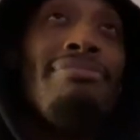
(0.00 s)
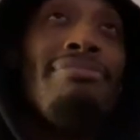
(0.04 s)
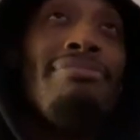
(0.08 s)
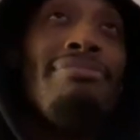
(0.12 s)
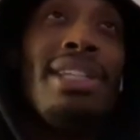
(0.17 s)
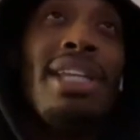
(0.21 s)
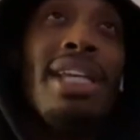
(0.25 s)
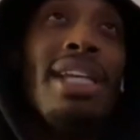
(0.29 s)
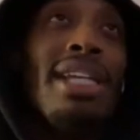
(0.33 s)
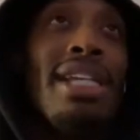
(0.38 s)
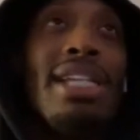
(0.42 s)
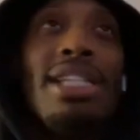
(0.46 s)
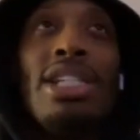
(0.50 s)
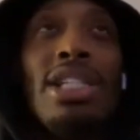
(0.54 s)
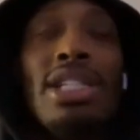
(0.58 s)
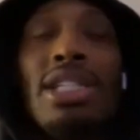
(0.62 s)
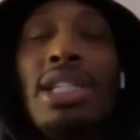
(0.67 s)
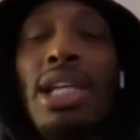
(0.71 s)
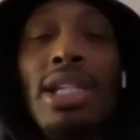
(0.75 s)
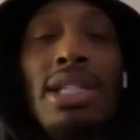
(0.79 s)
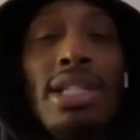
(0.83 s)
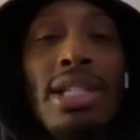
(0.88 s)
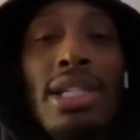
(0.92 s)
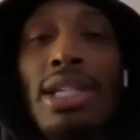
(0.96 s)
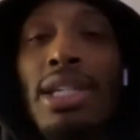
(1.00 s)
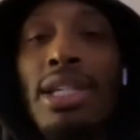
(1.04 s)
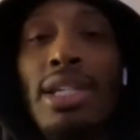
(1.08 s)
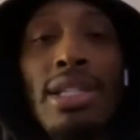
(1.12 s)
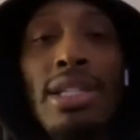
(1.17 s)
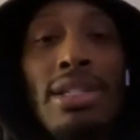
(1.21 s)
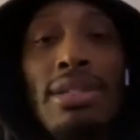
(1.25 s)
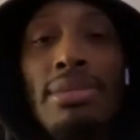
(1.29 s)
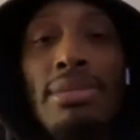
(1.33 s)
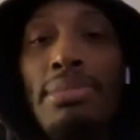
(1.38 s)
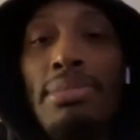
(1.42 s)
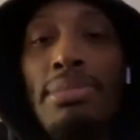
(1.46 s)
but it just doesn't
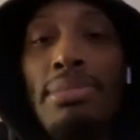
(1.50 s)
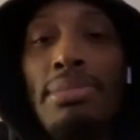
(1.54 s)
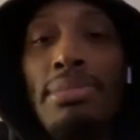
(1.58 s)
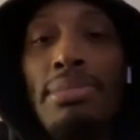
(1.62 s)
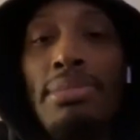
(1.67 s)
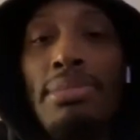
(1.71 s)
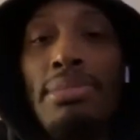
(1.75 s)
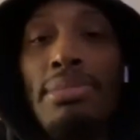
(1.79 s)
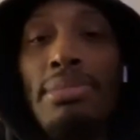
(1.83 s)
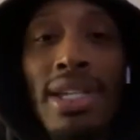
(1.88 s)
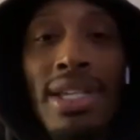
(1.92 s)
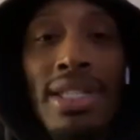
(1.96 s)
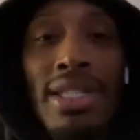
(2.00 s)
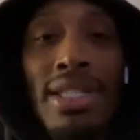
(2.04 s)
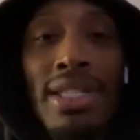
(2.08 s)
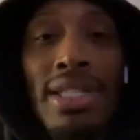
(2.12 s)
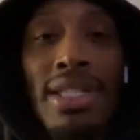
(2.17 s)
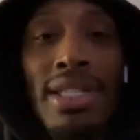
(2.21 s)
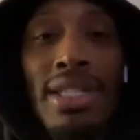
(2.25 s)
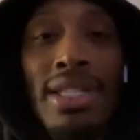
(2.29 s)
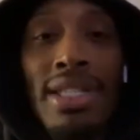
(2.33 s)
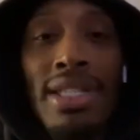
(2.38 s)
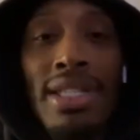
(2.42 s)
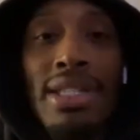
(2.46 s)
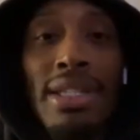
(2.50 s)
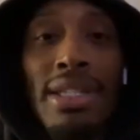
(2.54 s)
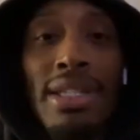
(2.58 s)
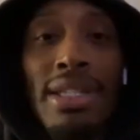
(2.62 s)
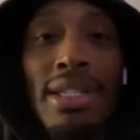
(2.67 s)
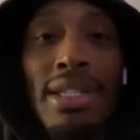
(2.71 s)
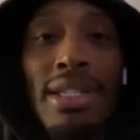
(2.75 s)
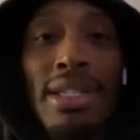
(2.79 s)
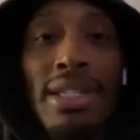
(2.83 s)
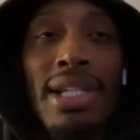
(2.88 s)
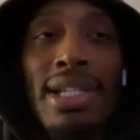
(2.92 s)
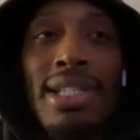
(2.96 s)
get to me. It just
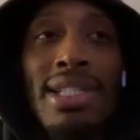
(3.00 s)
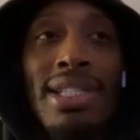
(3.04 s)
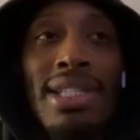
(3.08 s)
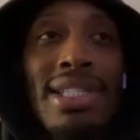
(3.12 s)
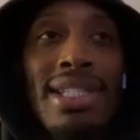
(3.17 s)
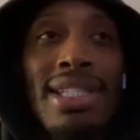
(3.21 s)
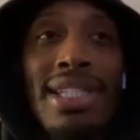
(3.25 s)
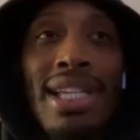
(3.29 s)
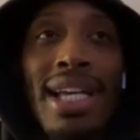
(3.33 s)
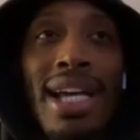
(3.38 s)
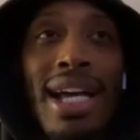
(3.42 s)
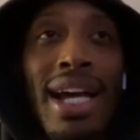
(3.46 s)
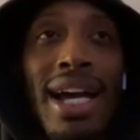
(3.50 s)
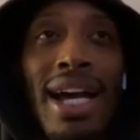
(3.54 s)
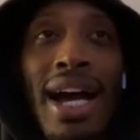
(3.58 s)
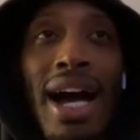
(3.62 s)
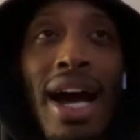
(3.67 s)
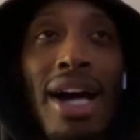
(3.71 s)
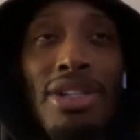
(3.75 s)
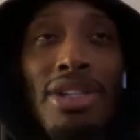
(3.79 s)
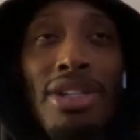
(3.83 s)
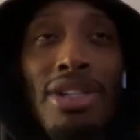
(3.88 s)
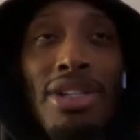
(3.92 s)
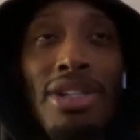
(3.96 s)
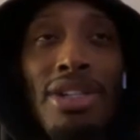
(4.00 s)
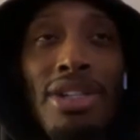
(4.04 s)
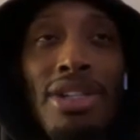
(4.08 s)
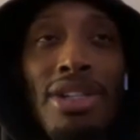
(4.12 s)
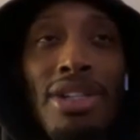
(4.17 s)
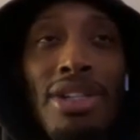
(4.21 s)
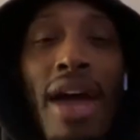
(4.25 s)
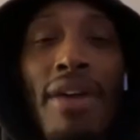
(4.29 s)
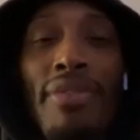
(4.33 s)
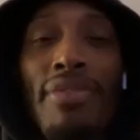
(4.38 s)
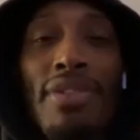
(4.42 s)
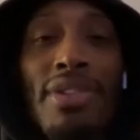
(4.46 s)
doesn't, because I'll just
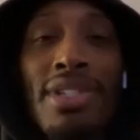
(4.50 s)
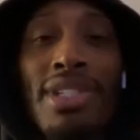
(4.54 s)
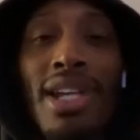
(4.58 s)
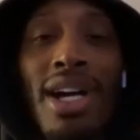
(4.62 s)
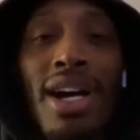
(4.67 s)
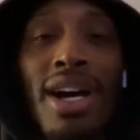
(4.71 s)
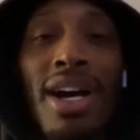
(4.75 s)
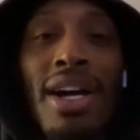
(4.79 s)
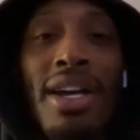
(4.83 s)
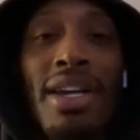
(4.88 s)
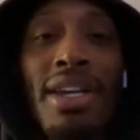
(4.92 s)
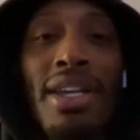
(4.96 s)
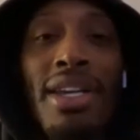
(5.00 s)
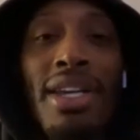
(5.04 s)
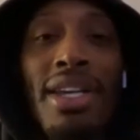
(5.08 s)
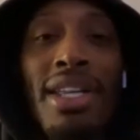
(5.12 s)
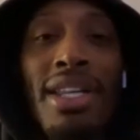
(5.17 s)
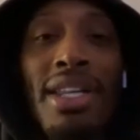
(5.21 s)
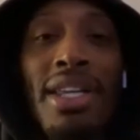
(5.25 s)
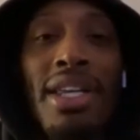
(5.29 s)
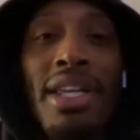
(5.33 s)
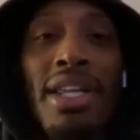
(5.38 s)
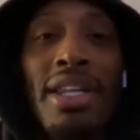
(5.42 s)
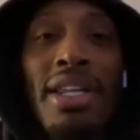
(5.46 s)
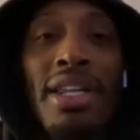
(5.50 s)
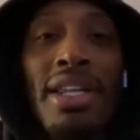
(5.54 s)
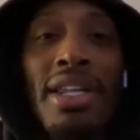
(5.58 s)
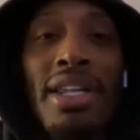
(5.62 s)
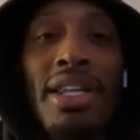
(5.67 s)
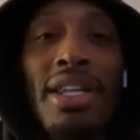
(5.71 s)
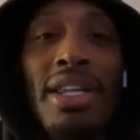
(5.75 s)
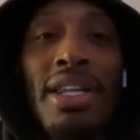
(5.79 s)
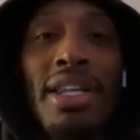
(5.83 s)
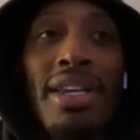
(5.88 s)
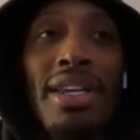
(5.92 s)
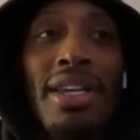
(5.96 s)
laugh inside, and then
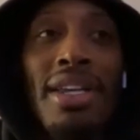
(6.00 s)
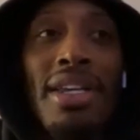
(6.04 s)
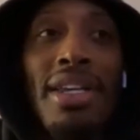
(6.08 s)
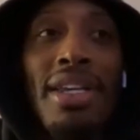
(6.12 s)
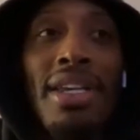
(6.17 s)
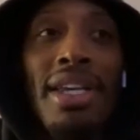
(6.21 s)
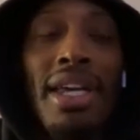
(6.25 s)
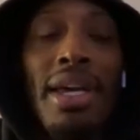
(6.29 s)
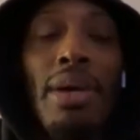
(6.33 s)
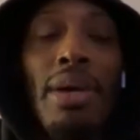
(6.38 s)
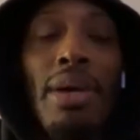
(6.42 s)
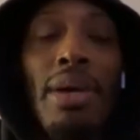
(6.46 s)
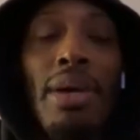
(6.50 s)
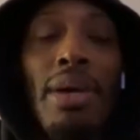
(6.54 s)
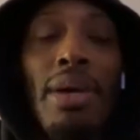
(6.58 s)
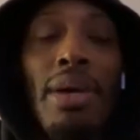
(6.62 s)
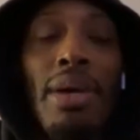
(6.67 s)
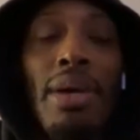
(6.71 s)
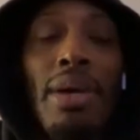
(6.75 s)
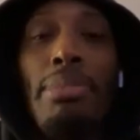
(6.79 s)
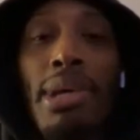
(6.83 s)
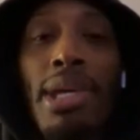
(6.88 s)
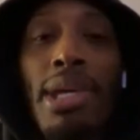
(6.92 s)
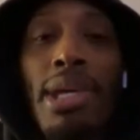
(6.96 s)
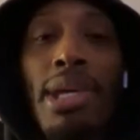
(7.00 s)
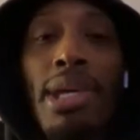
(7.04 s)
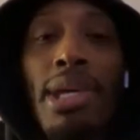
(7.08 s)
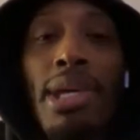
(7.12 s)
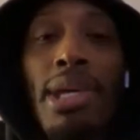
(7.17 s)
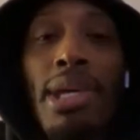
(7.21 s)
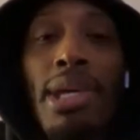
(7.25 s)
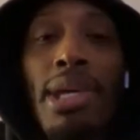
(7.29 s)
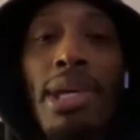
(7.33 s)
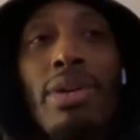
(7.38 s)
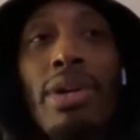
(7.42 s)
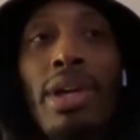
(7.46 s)
it will wake me
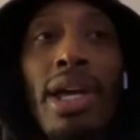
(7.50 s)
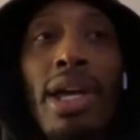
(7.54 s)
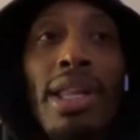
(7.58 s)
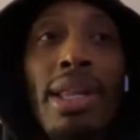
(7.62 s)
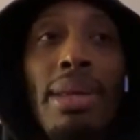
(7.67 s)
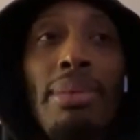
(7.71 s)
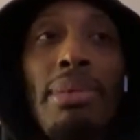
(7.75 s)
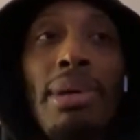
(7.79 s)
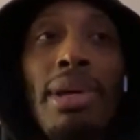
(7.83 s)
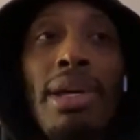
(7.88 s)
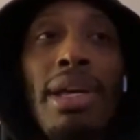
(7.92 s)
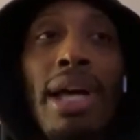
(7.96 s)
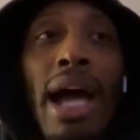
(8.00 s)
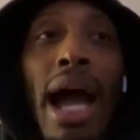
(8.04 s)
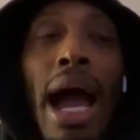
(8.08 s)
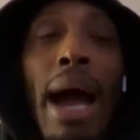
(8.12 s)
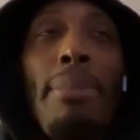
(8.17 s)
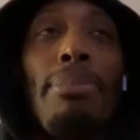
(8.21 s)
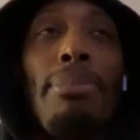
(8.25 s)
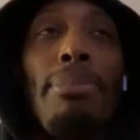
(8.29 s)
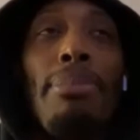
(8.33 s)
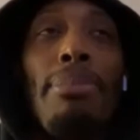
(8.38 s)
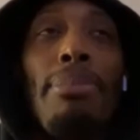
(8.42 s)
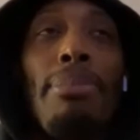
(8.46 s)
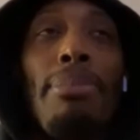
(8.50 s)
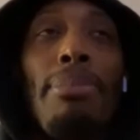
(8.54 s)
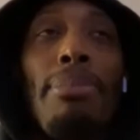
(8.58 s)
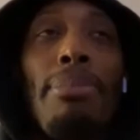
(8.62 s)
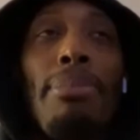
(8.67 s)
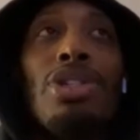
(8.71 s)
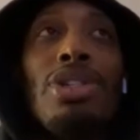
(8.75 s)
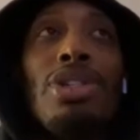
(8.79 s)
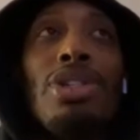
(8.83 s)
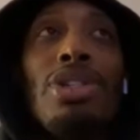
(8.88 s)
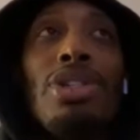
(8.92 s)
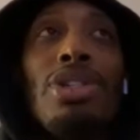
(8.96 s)
up. Like, okay, I'm
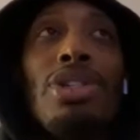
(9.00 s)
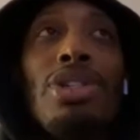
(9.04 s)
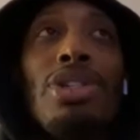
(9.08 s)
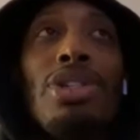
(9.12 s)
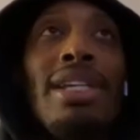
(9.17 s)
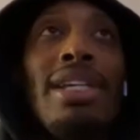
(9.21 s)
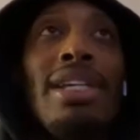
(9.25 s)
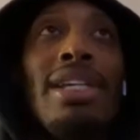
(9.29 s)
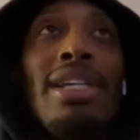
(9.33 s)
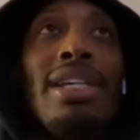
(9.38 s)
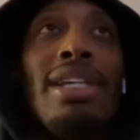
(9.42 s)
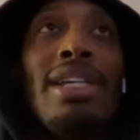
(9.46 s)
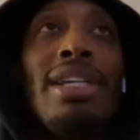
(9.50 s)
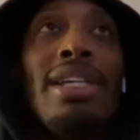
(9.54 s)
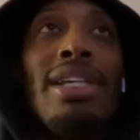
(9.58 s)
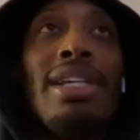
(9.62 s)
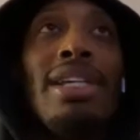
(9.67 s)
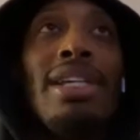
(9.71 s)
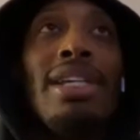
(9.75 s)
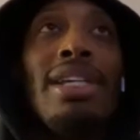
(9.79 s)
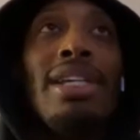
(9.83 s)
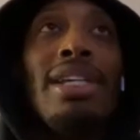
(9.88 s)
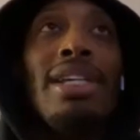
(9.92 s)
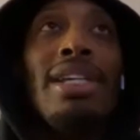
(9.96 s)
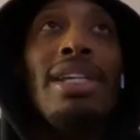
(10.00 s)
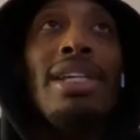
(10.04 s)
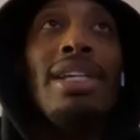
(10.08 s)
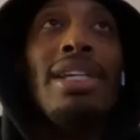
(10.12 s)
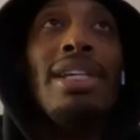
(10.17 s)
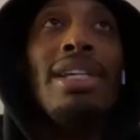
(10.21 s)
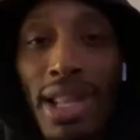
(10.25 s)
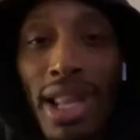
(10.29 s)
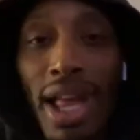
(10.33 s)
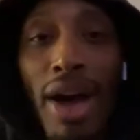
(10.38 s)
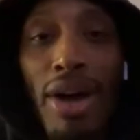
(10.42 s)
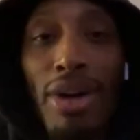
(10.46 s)
gonna action
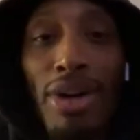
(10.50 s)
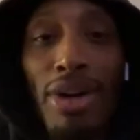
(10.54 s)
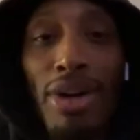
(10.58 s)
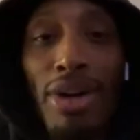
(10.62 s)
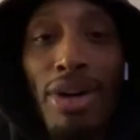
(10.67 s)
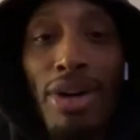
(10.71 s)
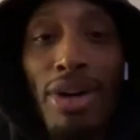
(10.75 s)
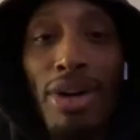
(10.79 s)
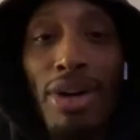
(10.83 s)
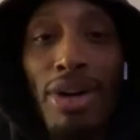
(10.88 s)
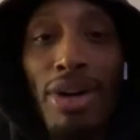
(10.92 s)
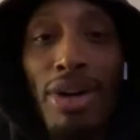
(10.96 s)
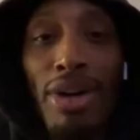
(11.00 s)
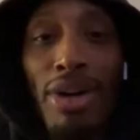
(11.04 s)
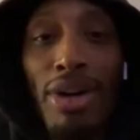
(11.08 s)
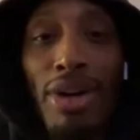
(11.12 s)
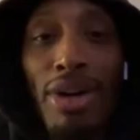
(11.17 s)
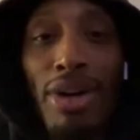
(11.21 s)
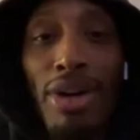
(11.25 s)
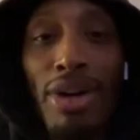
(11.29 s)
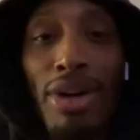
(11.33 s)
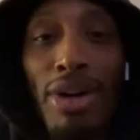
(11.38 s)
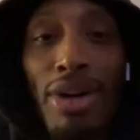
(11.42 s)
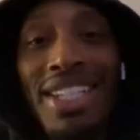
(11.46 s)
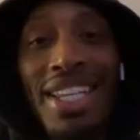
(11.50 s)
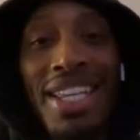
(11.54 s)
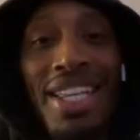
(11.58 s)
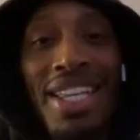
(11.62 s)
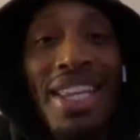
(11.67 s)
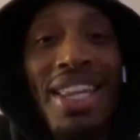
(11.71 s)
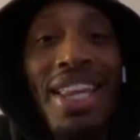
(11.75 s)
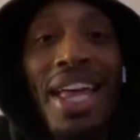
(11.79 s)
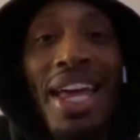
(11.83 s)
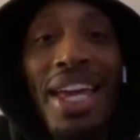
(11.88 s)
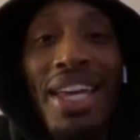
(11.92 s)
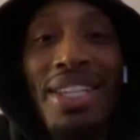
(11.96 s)
speak louder than words.
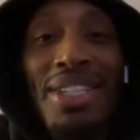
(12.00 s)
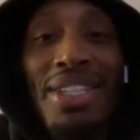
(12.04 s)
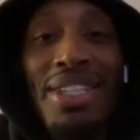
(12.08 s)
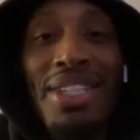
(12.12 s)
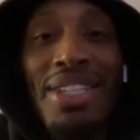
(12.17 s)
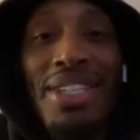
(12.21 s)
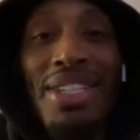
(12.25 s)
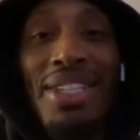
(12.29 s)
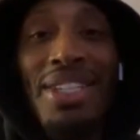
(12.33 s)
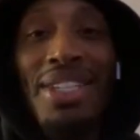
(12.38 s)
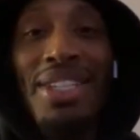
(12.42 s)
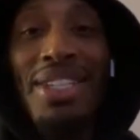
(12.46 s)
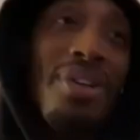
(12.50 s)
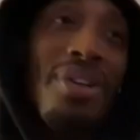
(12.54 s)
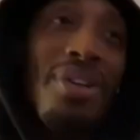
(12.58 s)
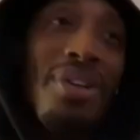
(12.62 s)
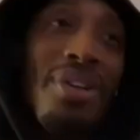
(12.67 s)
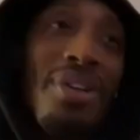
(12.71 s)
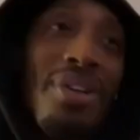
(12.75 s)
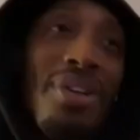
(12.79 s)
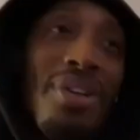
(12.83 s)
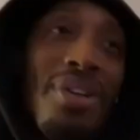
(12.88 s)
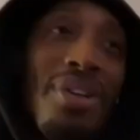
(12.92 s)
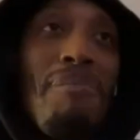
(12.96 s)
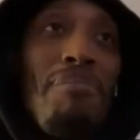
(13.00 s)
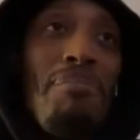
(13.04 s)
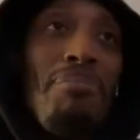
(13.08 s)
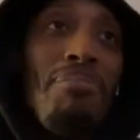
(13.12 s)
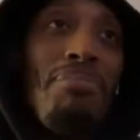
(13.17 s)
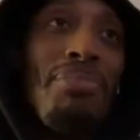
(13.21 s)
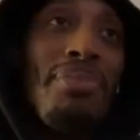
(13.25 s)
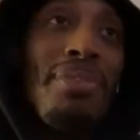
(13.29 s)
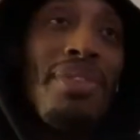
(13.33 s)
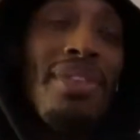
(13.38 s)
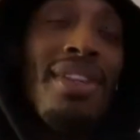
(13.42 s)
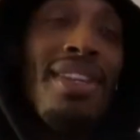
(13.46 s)
Like, so
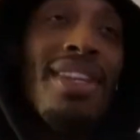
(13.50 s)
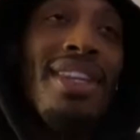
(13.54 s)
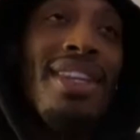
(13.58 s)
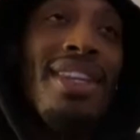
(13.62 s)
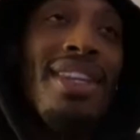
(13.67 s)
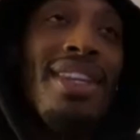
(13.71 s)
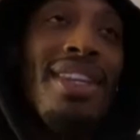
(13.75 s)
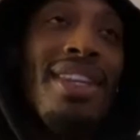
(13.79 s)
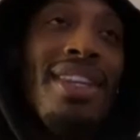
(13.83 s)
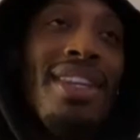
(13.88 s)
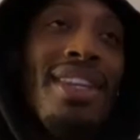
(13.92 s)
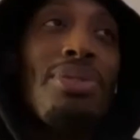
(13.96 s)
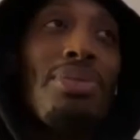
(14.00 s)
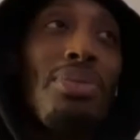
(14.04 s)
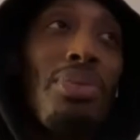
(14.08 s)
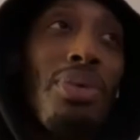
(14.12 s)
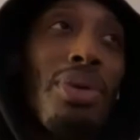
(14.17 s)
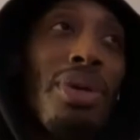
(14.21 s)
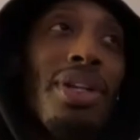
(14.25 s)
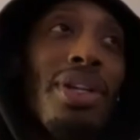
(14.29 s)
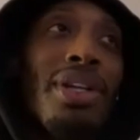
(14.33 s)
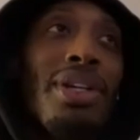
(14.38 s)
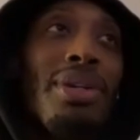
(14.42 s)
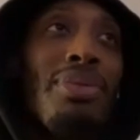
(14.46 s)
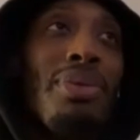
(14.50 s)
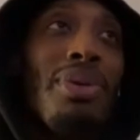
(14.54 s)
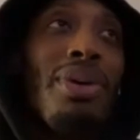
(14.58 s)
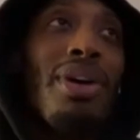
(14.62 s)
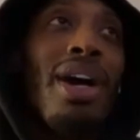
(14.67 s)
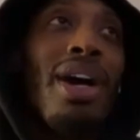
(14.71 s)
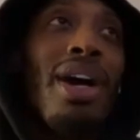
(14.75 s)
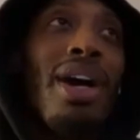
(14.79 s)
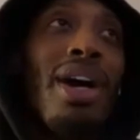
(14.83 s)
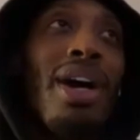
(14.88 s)
that's really where